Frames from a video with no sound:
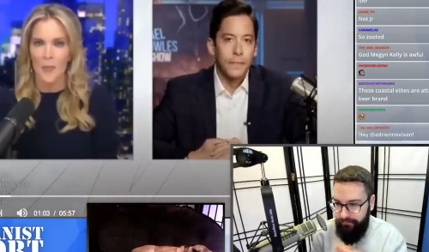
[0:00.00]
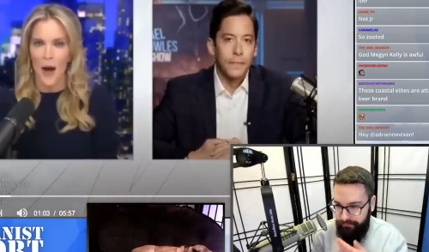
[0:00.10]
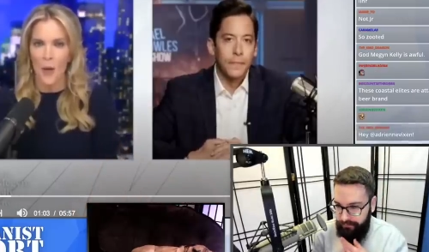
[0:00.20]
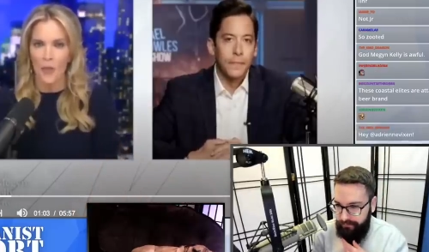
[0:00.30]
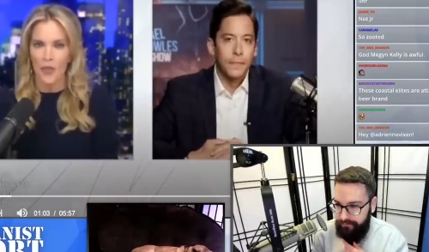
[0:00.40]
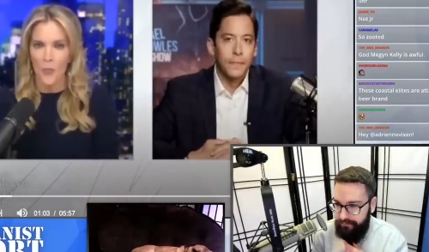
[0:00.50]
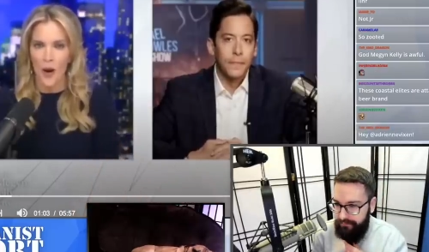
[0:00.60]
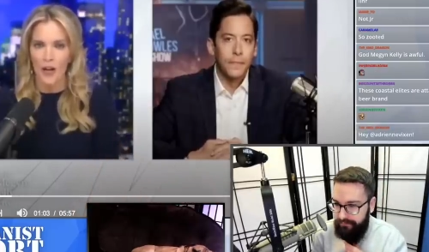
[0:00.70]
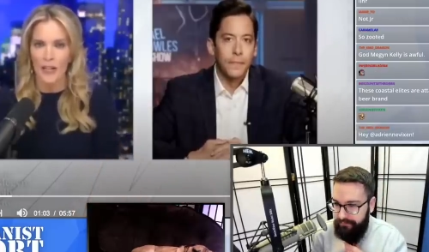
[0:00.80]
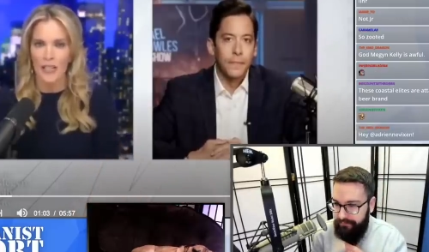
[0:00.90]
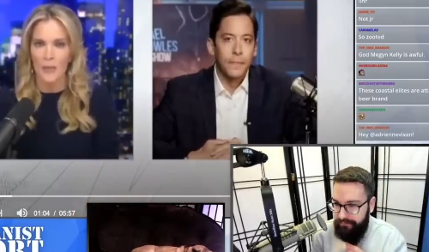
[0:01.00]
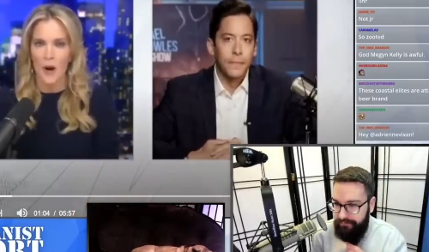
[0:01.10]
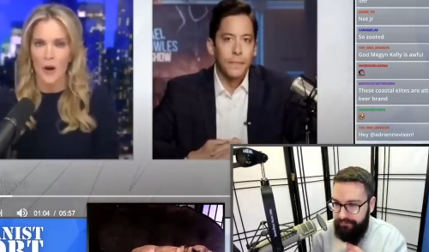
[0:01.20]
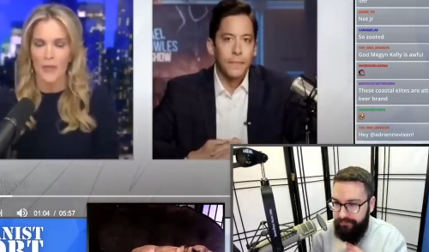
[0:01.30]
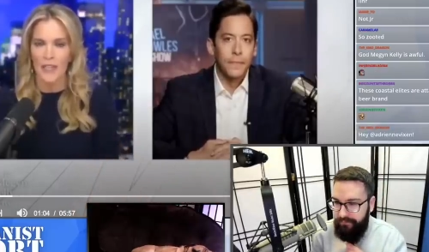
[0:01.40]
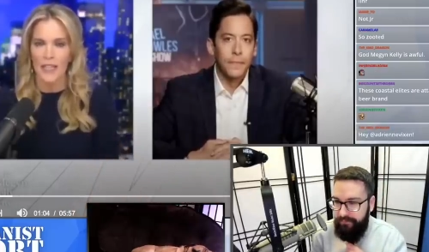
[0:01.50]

Speaker 1: about what the marketing department